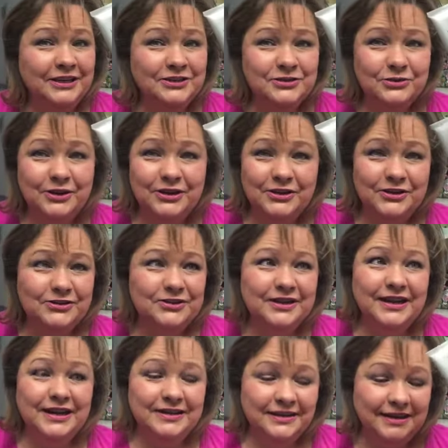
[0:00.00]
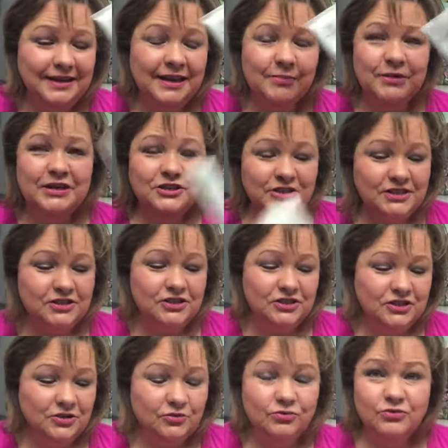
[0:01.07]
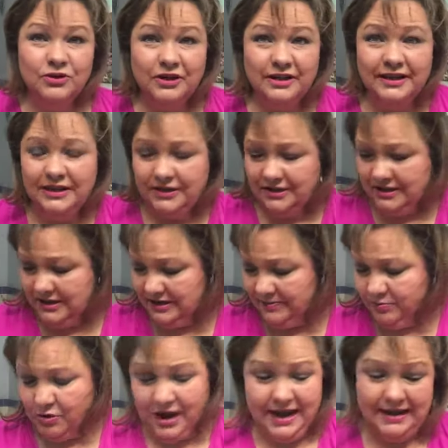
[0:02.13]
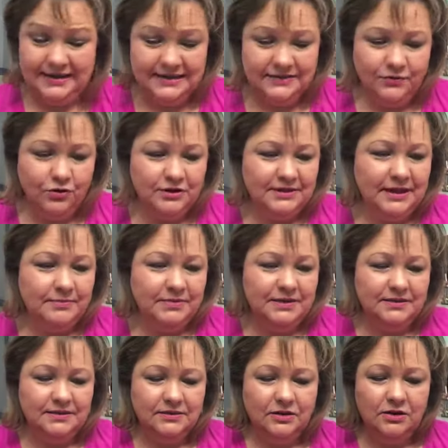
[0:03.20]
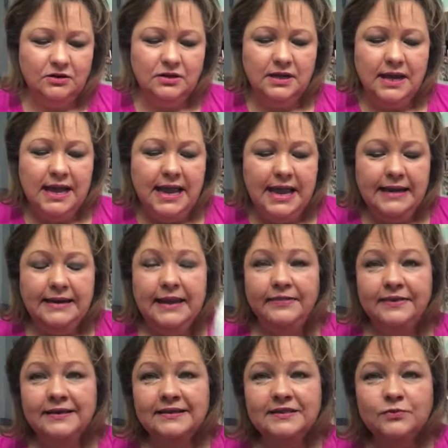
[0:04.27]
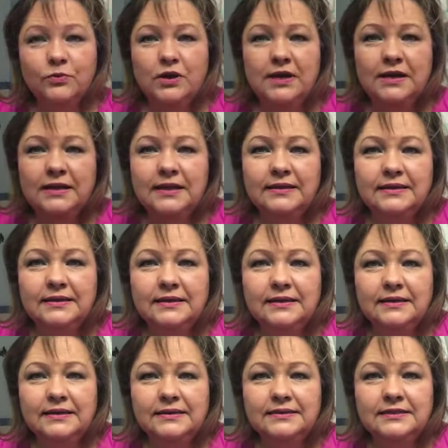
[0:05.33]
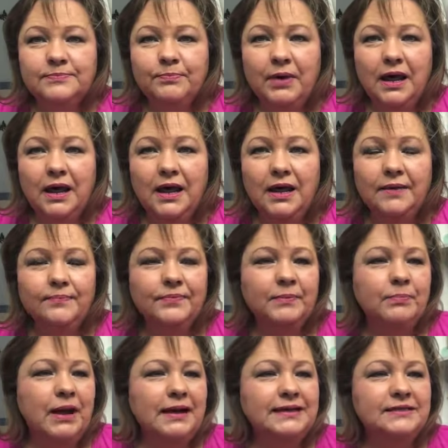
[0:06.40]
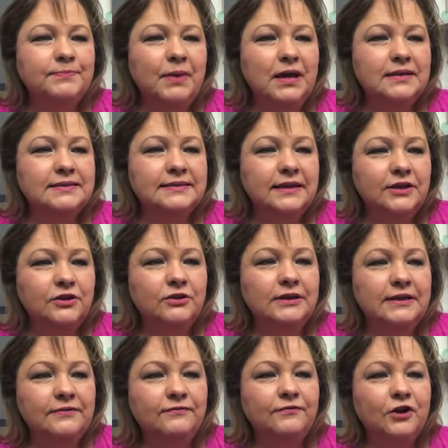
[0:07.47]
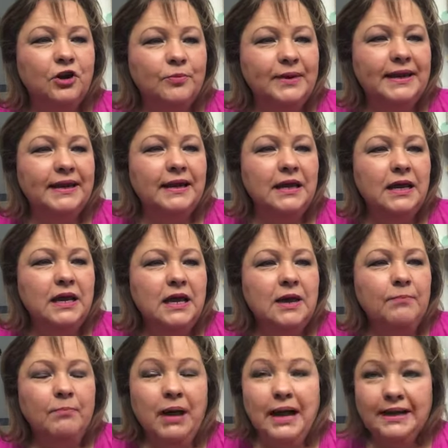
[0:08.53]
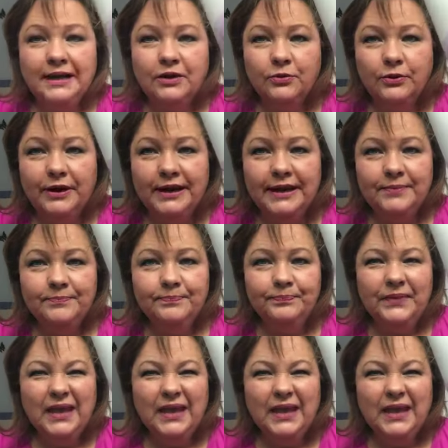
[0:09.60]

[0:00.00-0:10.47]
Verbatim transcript: enjoyed using it. Image is just a really good brand as far as I'm concerned. Now this one, the Spa Body Spa Cellulite Firming Body Cream,